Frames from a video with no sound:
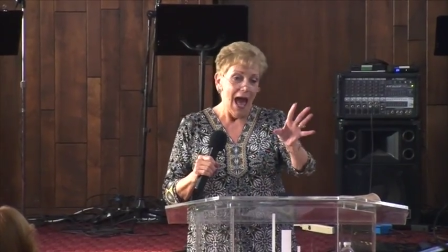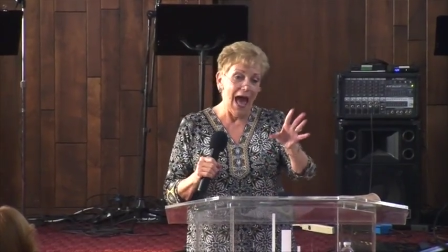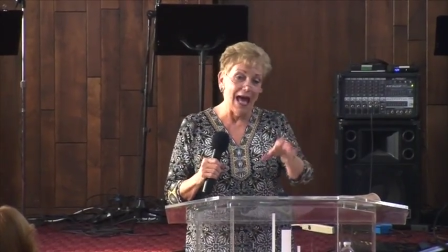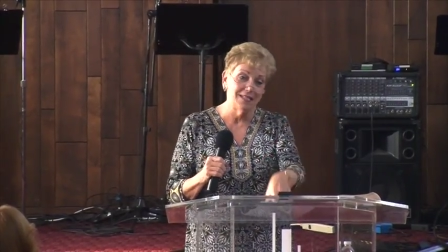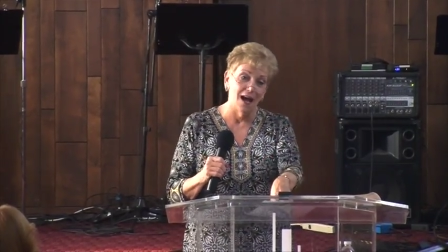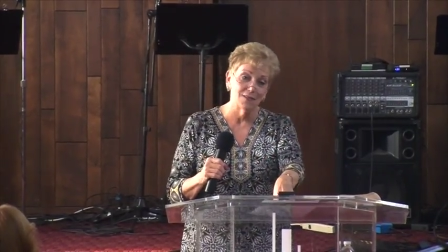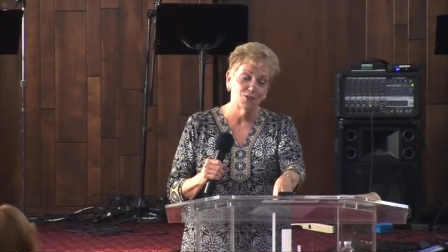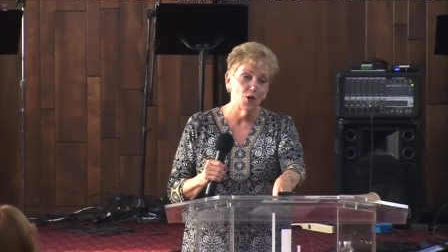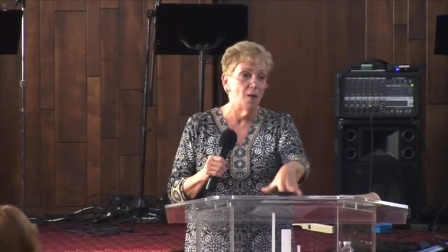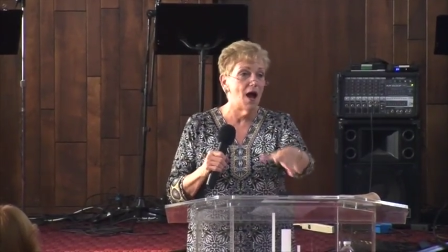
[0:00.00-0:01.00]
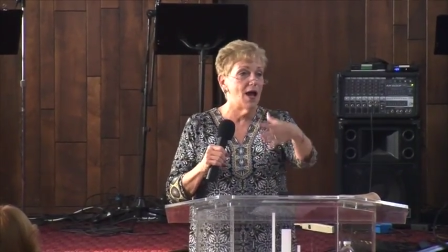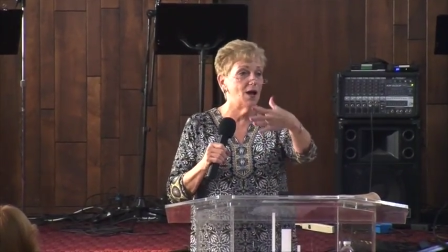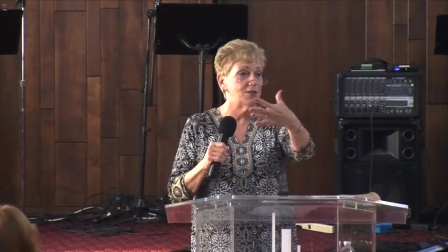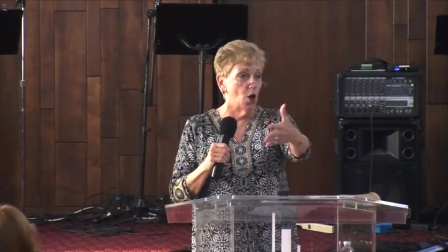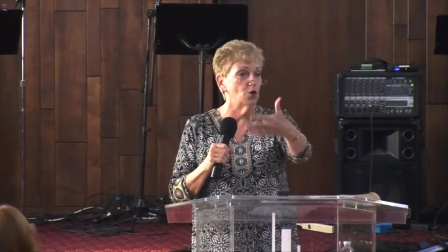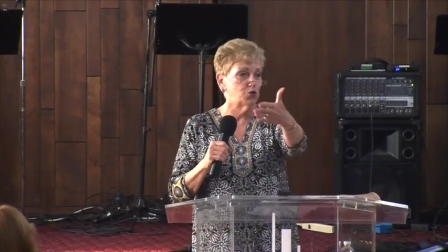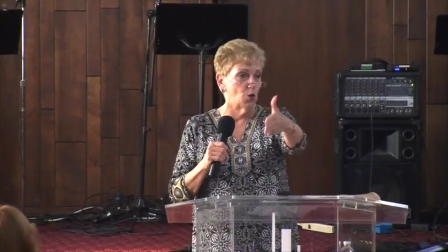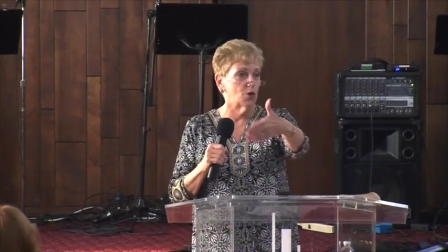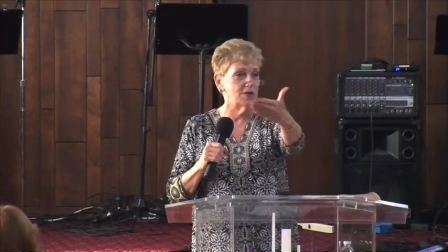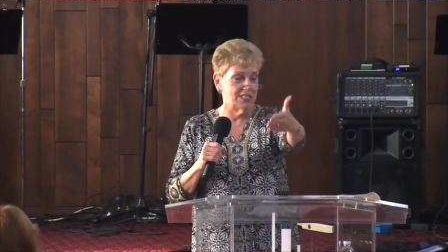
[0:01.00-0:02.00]
And uh, so my adult
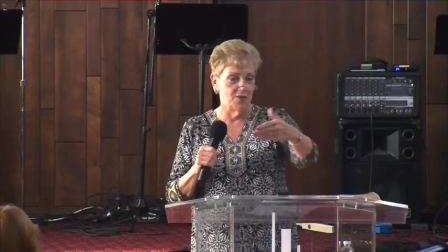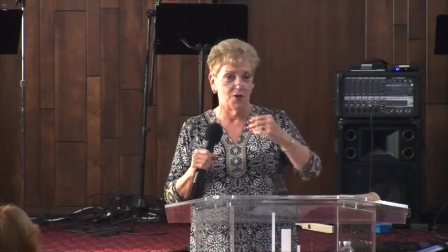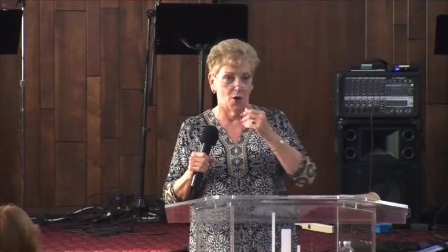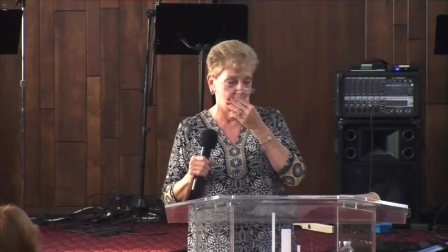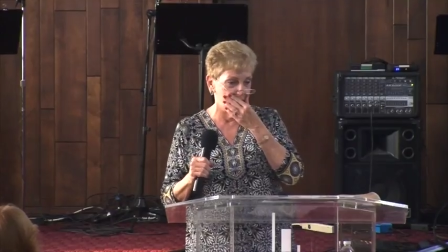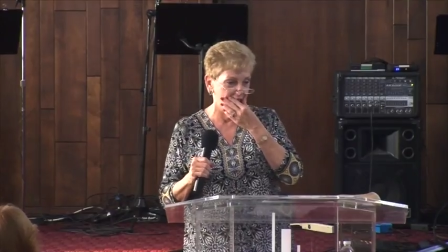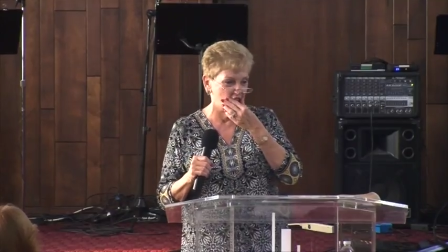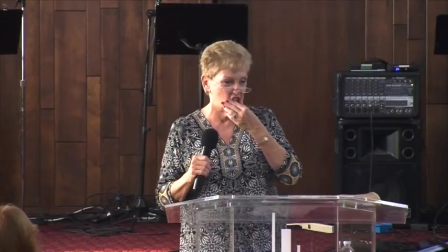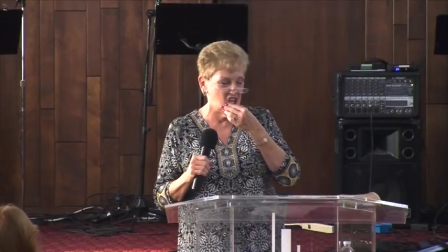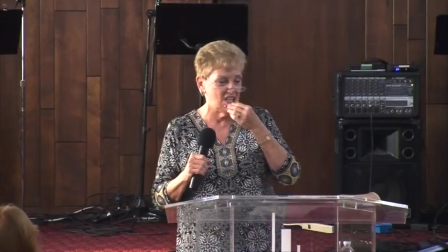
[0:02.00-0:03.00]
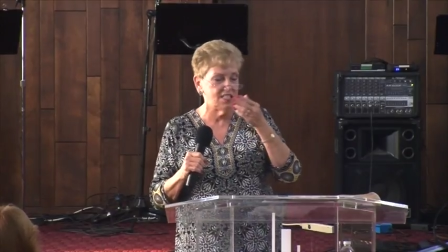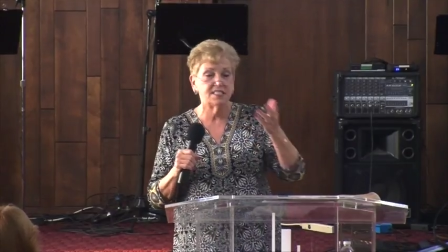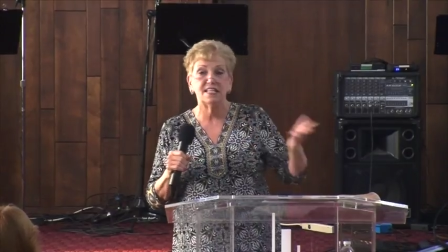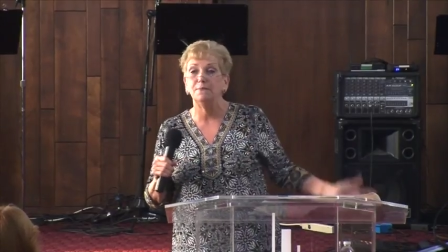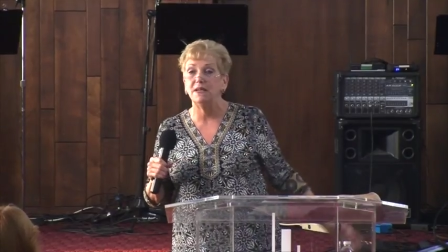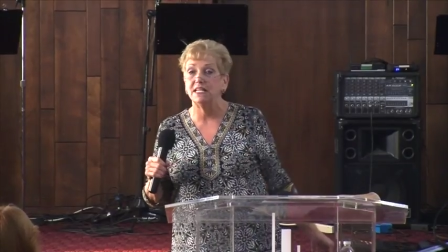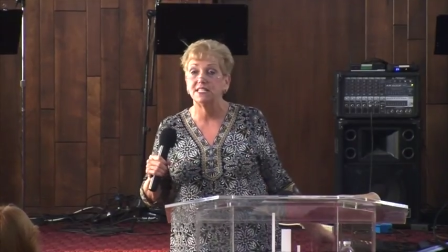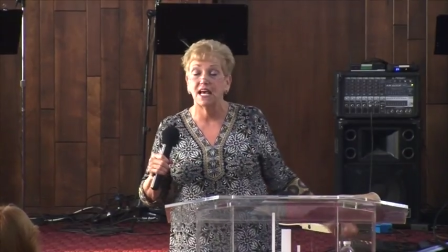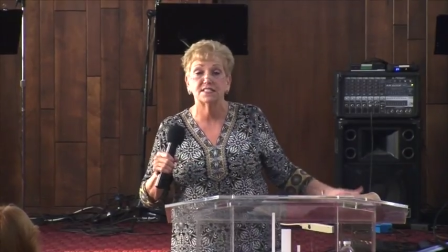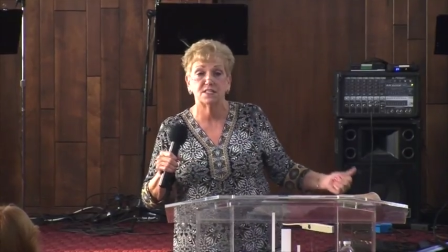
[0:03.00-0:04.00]
daughter is in therapy and she sent me a
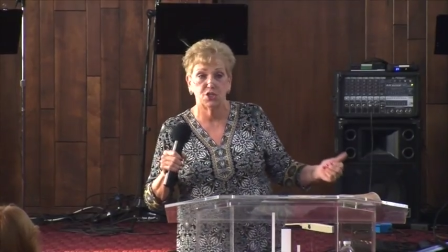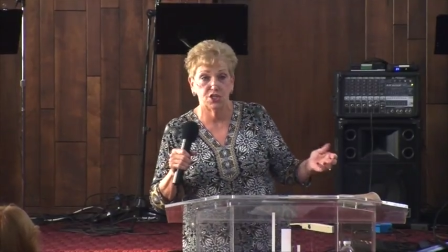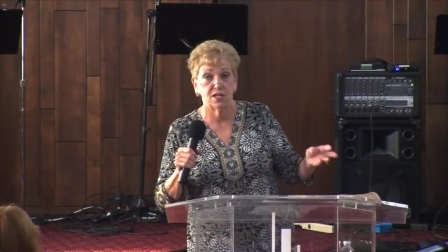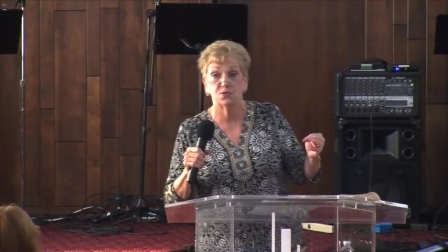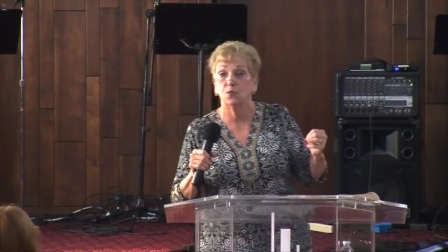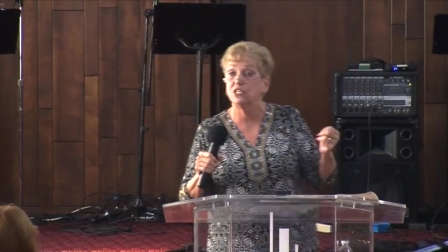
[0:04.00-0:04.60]
text that she doesn't